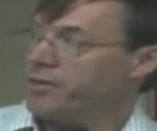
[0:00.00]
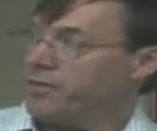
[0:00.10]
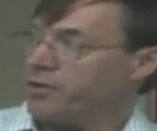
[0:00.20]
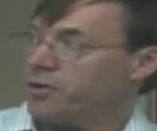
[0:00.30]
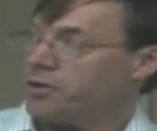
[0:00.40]
of in
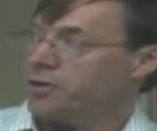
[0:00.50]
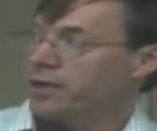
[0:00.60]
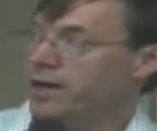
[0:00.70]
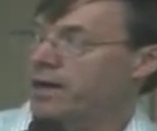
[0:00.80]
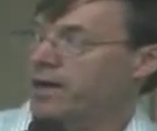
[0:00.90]
the future
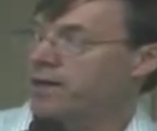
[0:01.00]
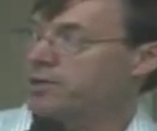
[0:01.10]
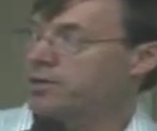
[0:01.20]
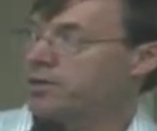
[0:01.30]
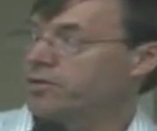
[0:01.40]
that our
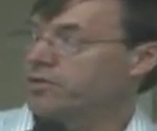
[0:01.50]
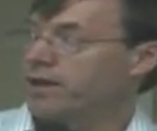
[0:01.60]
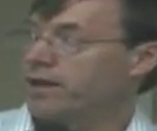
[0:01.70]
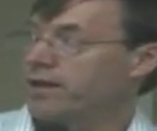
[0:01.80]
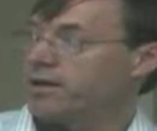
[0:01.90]
household
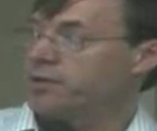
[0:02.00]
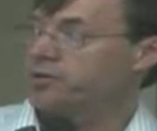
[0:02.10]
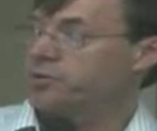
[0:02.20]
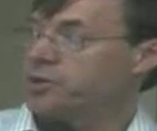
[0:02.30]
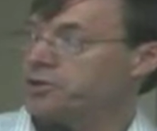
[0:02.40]
fire
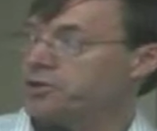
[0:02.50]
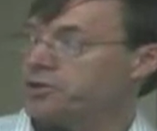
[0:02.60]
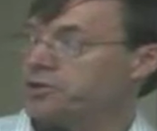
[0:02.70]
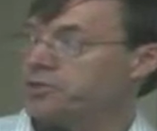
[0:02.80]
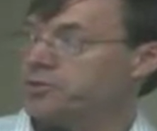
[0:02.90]
suppression
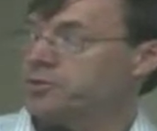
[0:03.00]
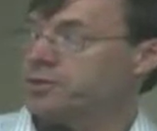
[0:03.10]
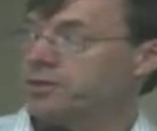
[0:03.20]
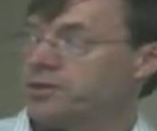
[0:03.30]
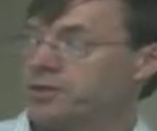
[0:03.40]
systems are
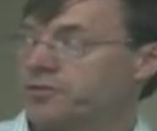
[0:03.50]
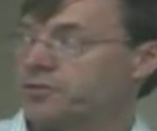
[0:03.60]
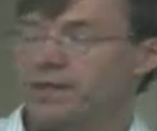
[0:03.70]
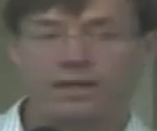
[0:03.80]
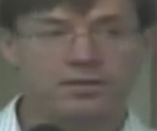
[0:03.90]
these
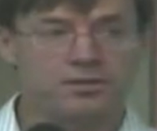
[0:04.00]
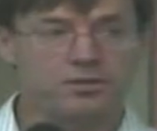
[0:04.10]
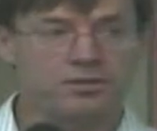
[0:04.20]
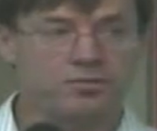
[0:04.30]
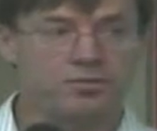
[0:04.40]
electrostatic
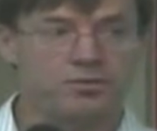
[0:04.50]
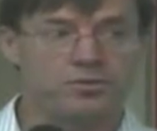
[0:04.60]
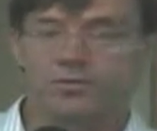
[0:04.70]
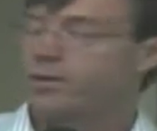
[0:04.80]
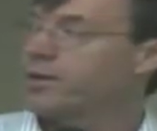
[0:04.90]

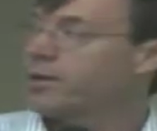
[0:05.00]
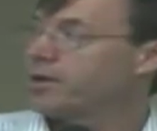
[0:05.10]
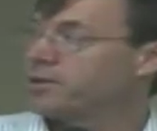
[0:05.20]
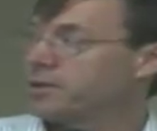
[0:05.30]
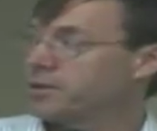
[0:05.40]
systems,
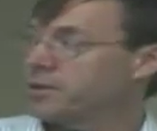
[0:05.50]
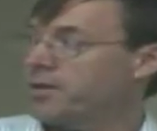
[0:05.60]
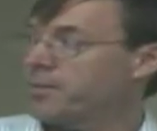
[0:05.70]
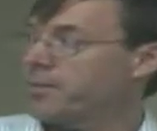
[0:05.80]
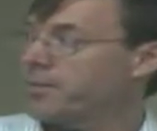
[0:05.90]
as an
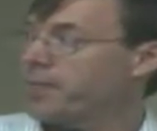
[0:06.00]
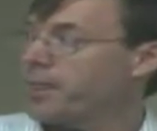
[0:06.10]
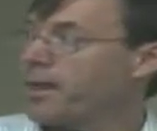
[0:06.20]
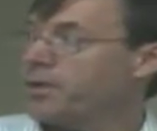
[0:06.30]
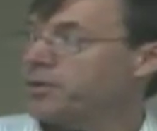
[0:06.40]
example.
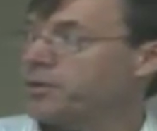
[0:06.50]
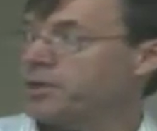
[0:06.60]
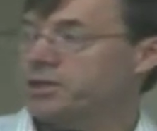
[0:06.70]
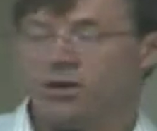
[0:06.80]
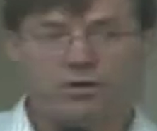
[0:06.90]
So
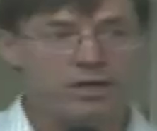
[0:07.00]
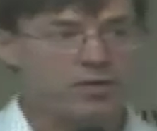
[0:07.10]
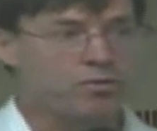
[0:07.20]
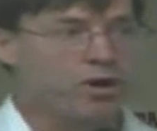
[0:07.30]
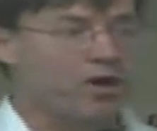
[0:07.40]
we don't
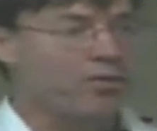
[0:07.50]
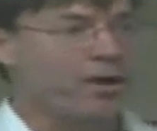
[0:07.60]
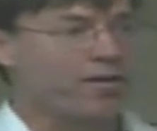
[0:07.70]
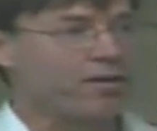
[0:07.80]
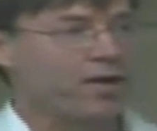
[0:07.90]
need to worry
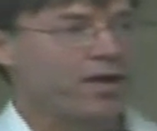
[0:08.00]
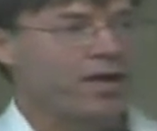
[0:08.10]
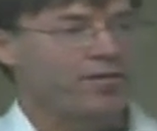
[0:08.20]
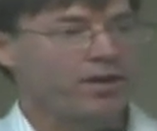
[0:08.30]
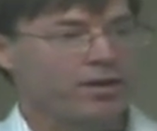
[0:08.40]
about
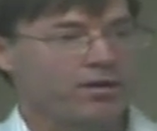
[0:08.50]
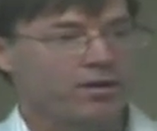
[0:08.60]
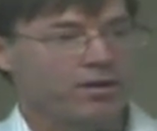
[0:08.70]
having